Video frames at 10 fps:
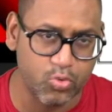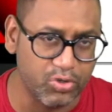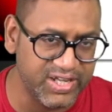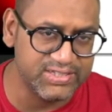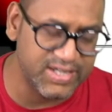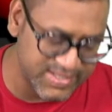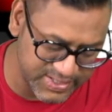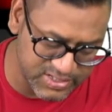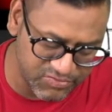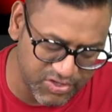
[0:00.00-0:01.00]
take
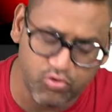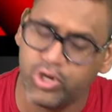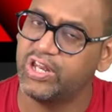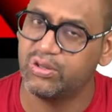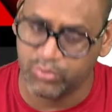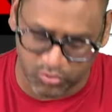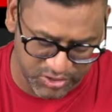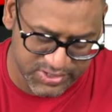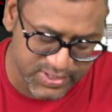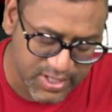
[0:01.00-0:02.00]
365 or any number of
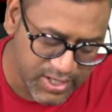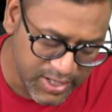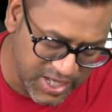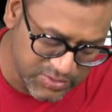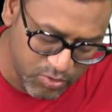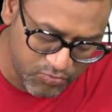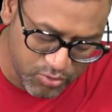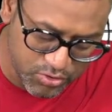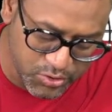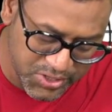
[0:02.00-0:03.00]
days, as per of your
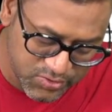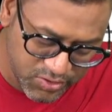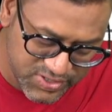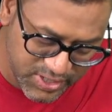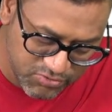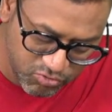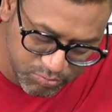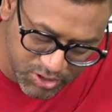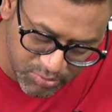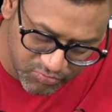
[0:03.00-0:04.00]
choice. So it says from the
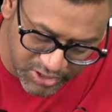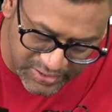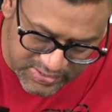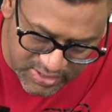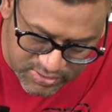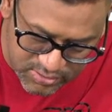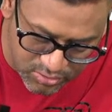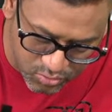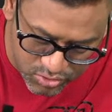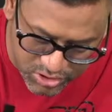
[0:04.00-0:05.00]
above details answer
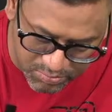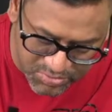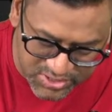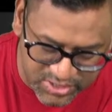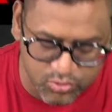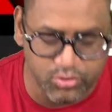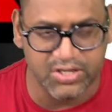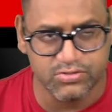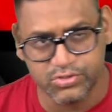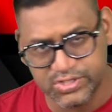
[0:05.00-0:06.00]
question number 6 to 9.
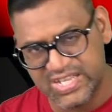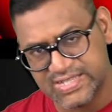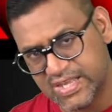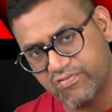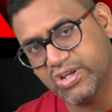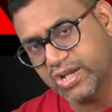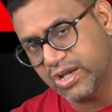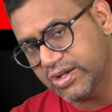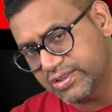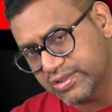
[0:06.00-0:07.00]
So 6, 7, 8 and
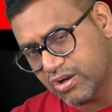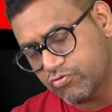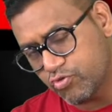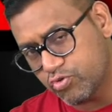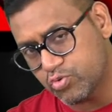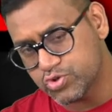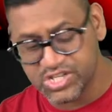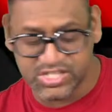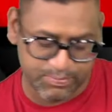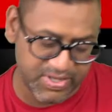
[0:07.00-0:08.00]
9, there are 4 questions
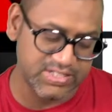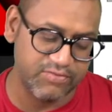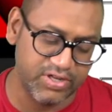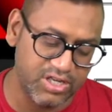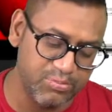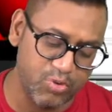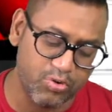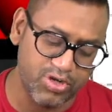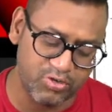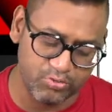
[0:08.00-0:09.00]
specifically
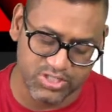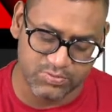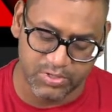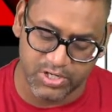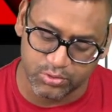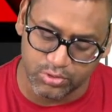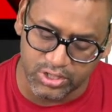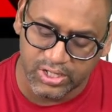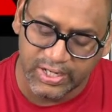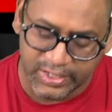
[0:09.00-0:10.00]
belonging to this particular
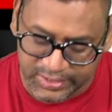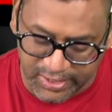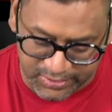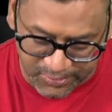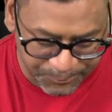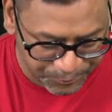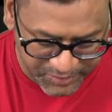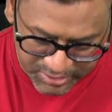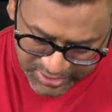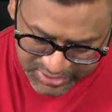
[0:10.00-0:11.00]
data.
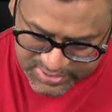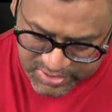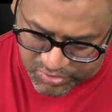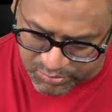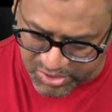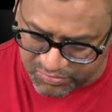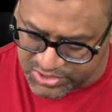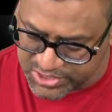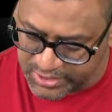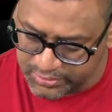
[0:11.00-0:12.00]
Let us see one by one, child.